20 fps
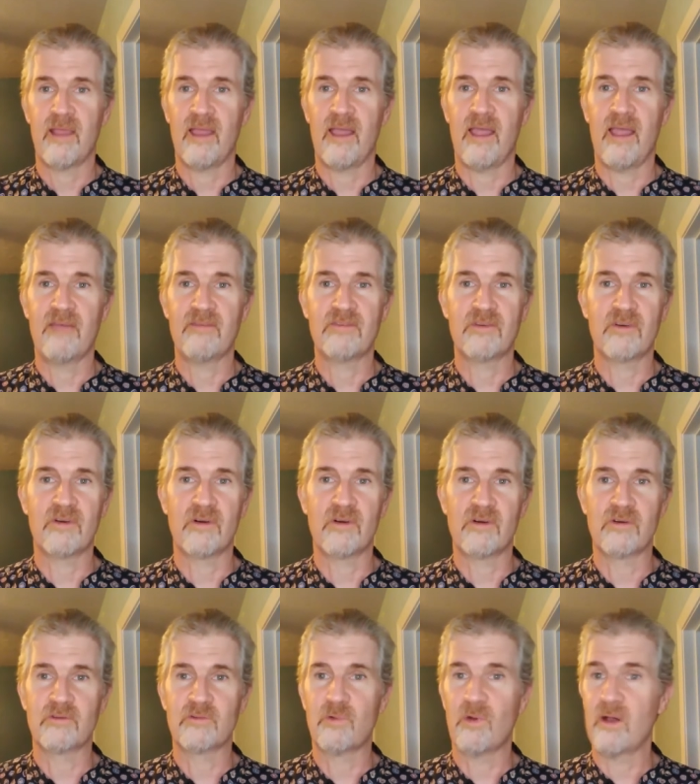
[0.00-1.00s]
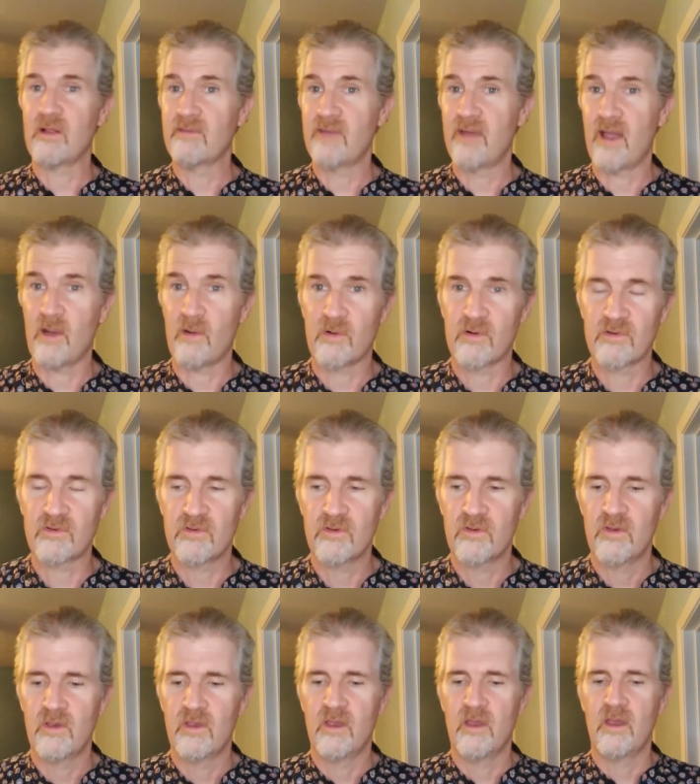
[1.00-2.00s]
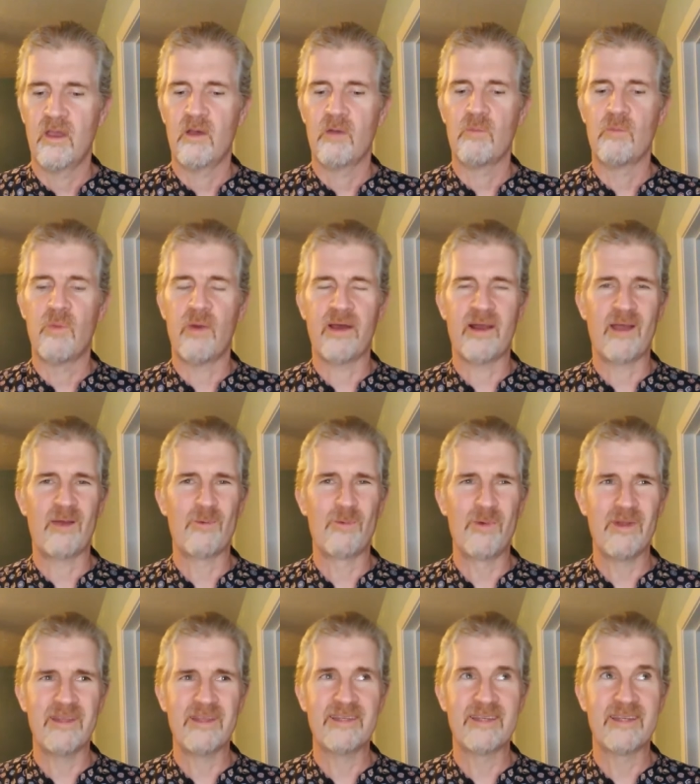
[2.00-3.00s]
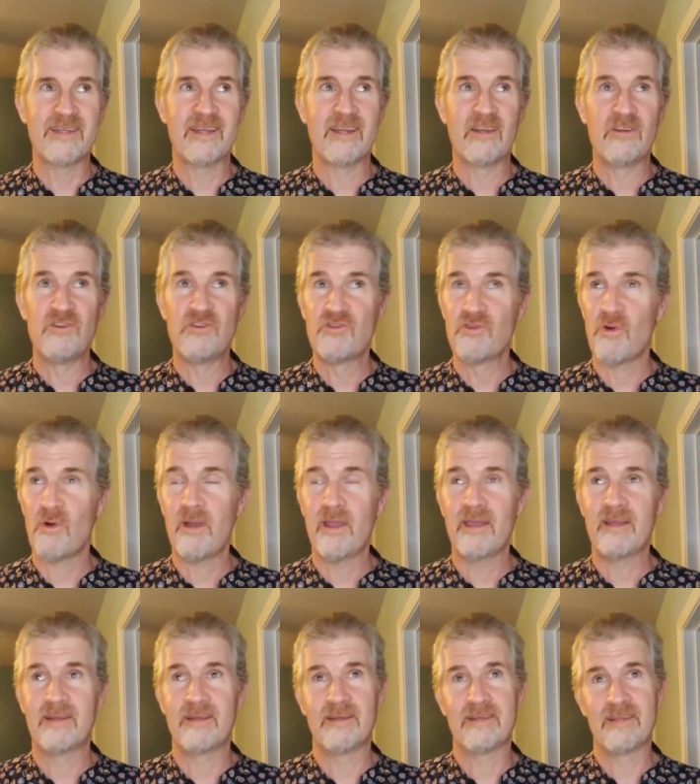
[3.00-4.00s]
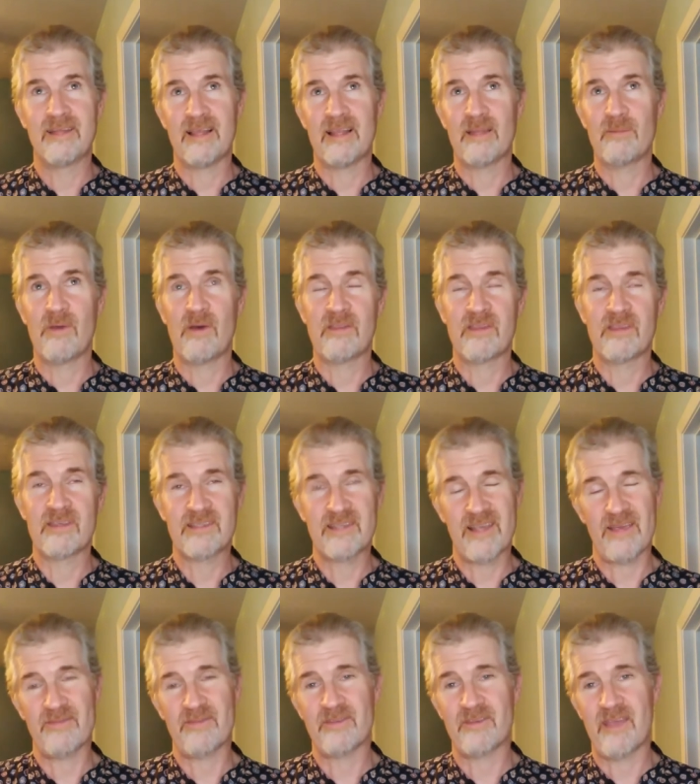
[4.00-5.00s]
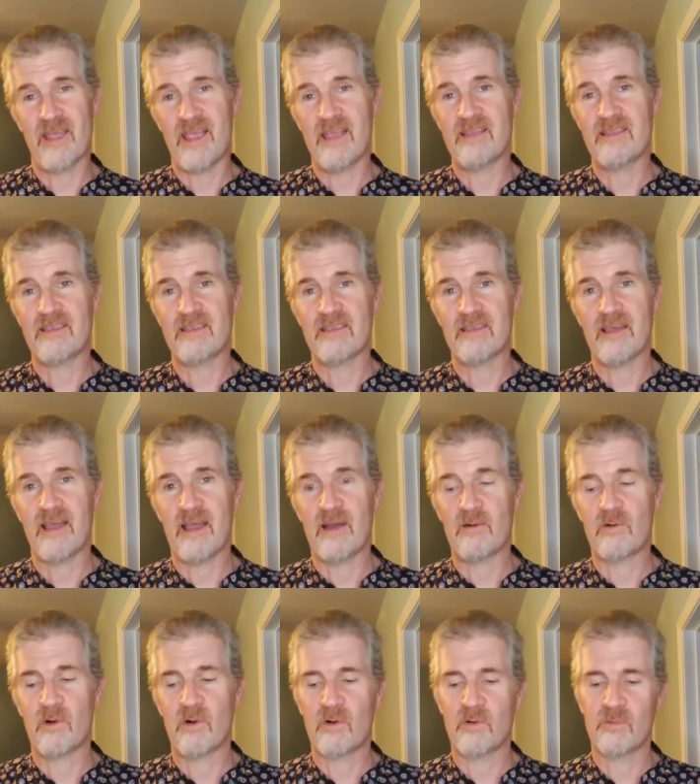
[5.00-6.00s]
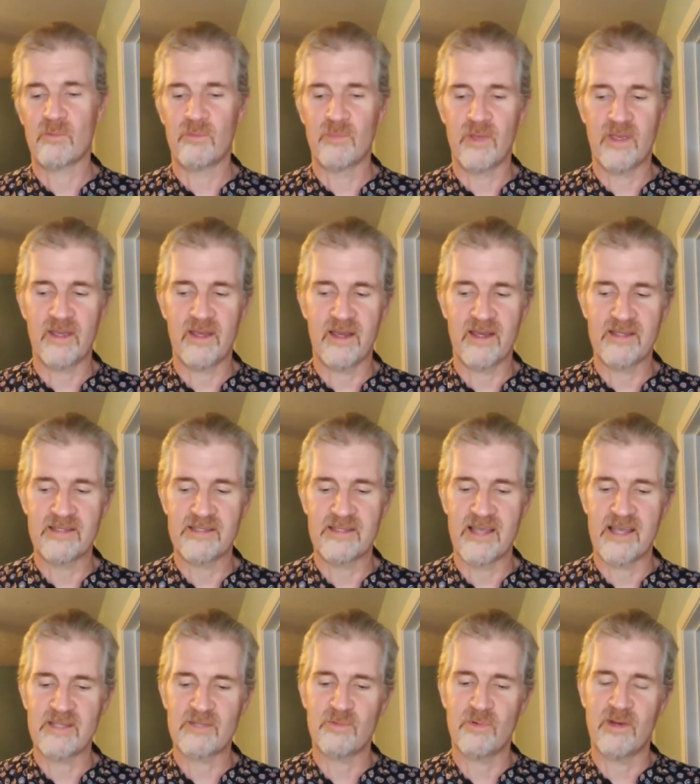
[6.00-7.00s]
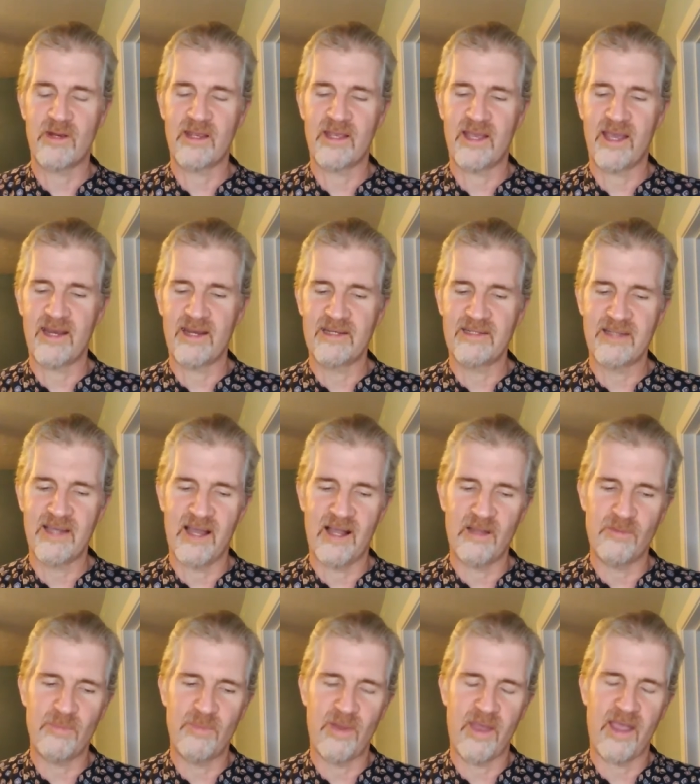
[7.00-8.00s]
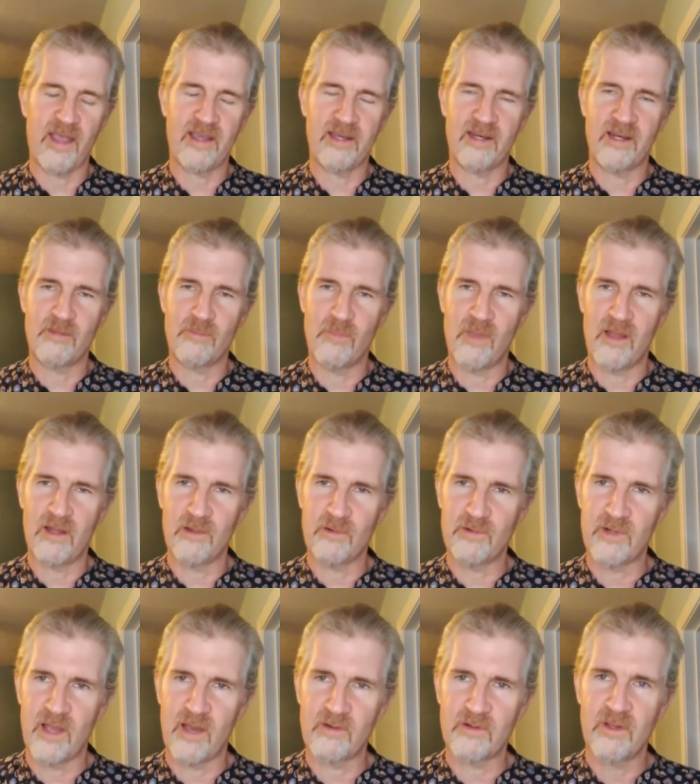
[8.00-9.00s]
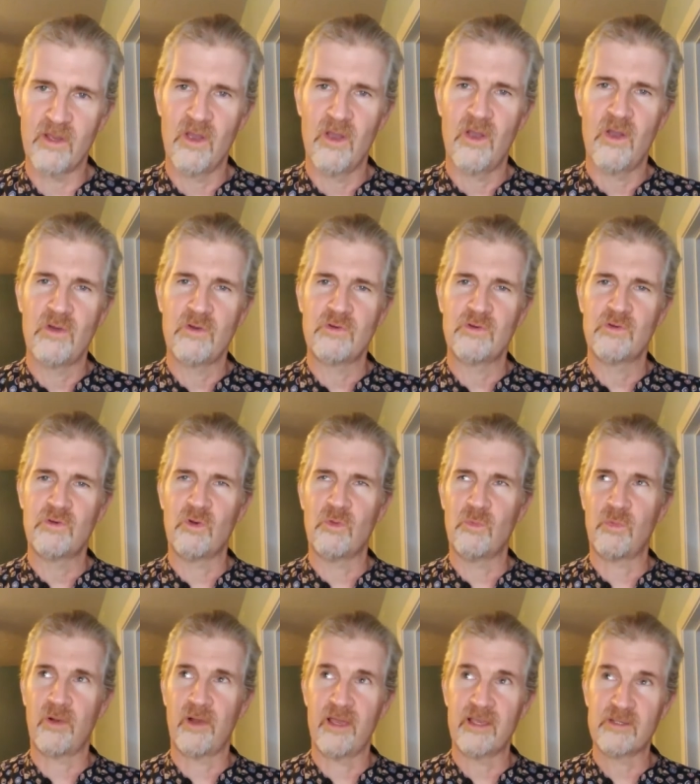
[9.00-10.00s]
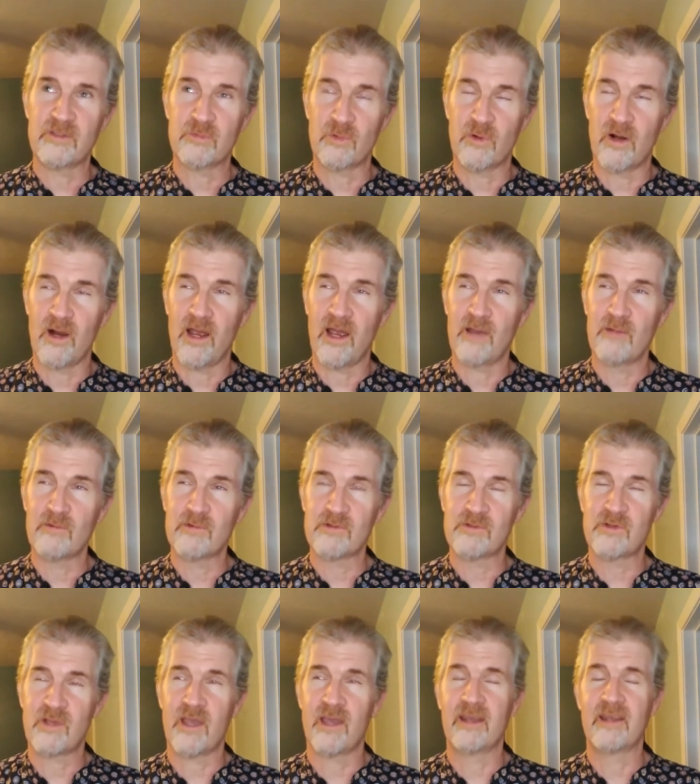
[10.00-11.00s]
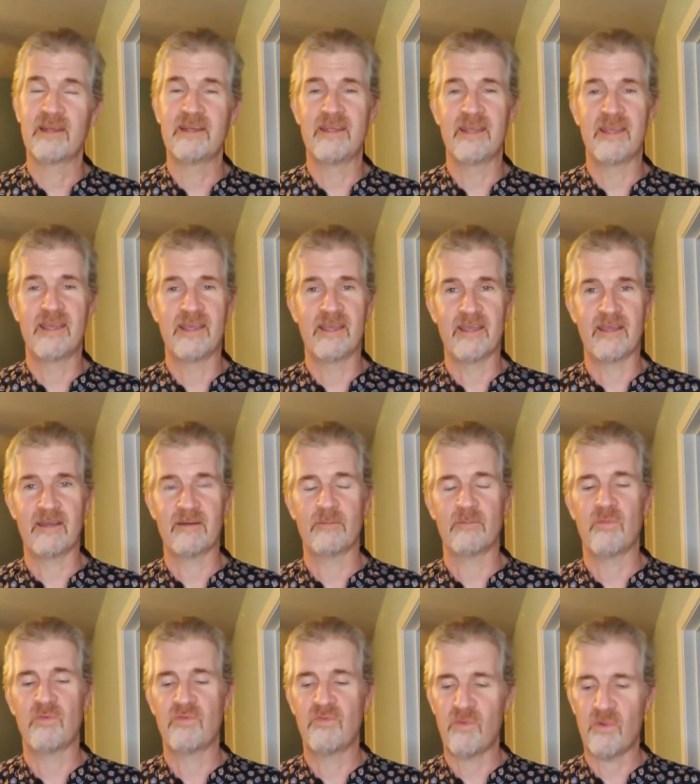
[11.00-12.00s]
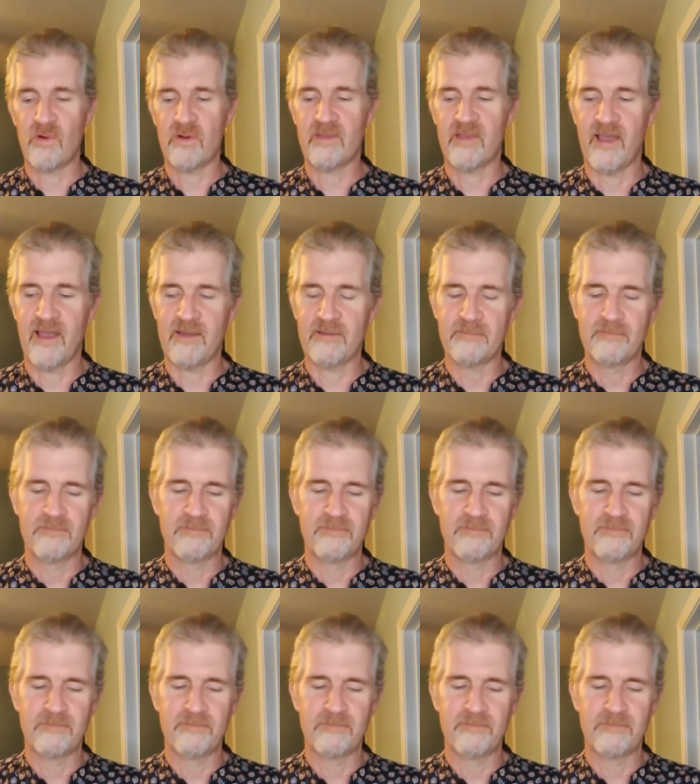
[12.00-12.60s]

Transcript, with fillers: after 12 hours but I really didn't enjoy it until about the seventh, eighth hour because that's when it kind of dialed back and then mellowed out to a place where I was kind of digging it. Before that,